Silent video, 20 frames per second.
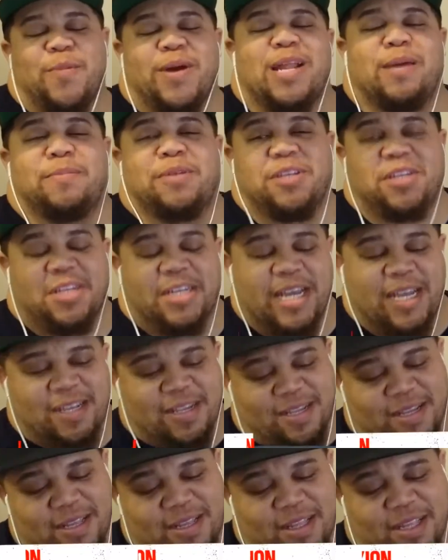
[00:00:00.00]
My name is
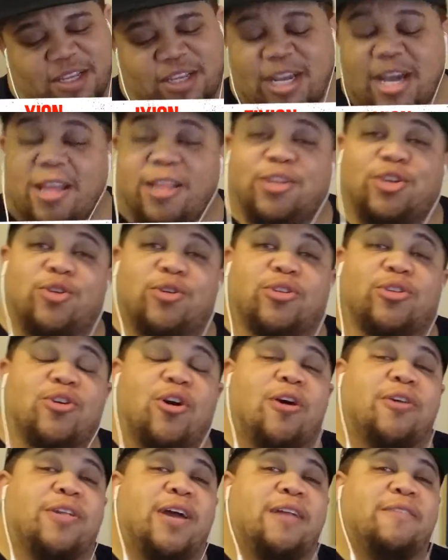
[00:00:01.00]
Jason. The channel channel is
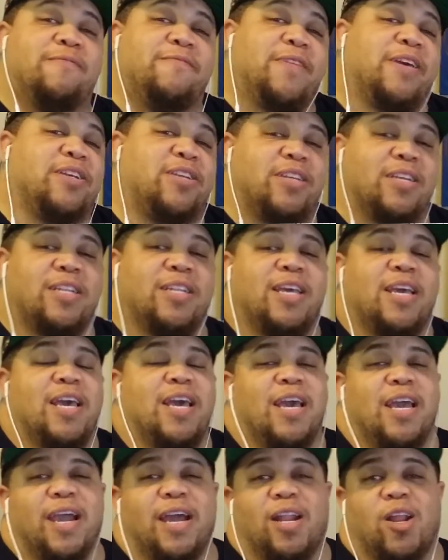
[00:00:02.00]
called Nonpfixion,
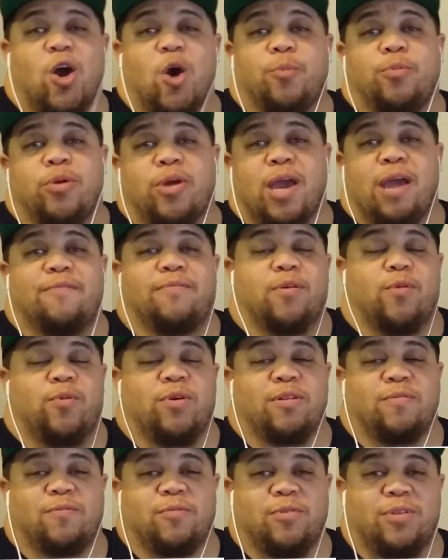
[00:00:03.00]
and I hope you're having a
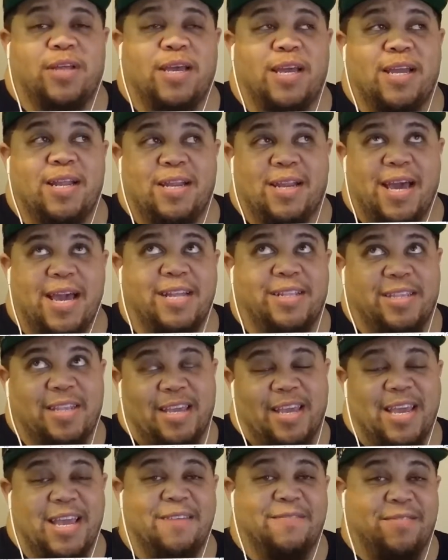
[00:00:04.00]
wonderful day, night,
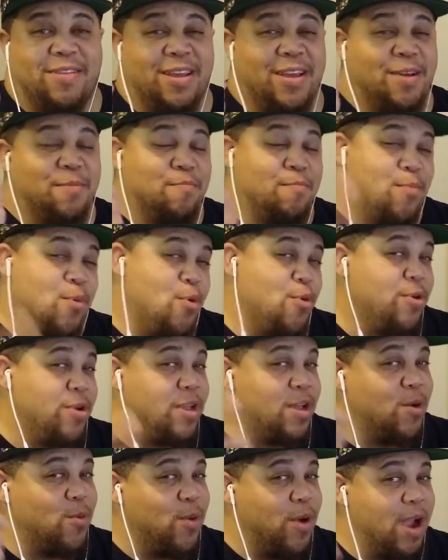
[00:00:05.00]
evening,
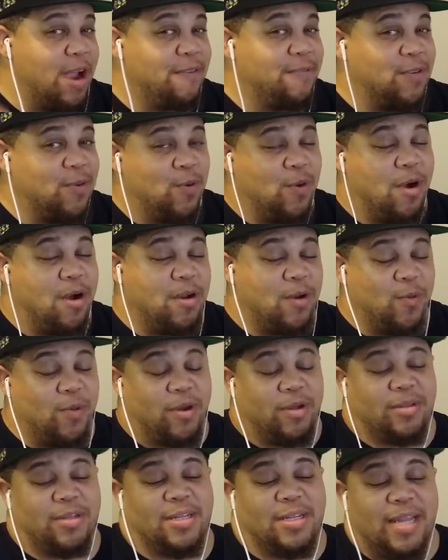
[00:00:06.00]
morning, wherever you are in the
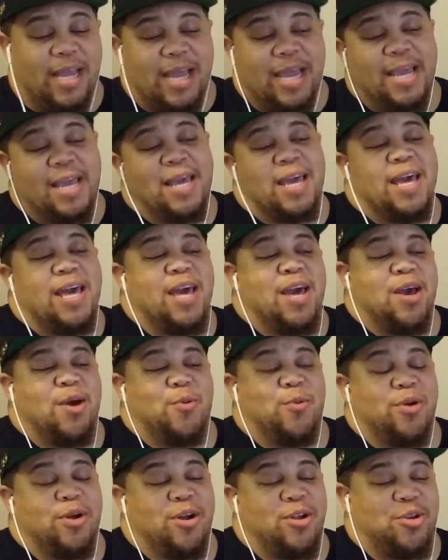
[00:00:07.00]
world today.
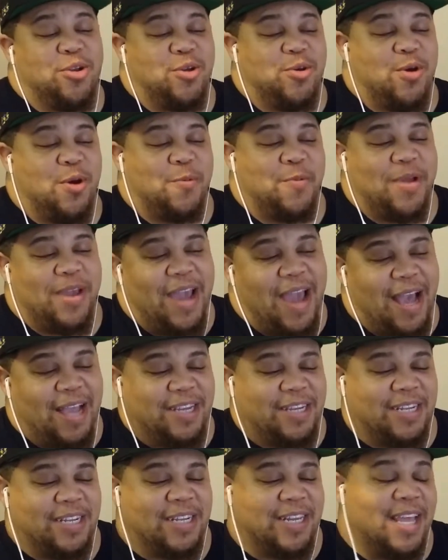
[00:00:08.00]
We're going to do a
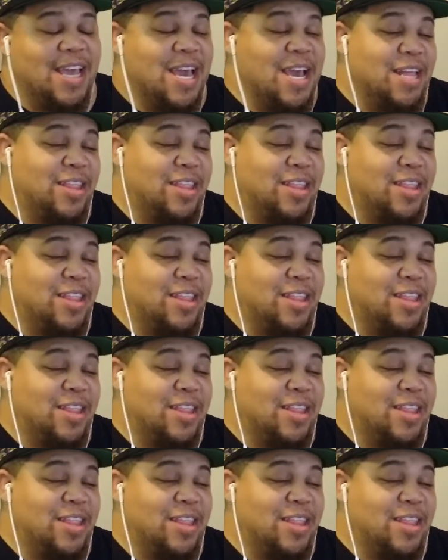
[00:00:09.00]
reaction.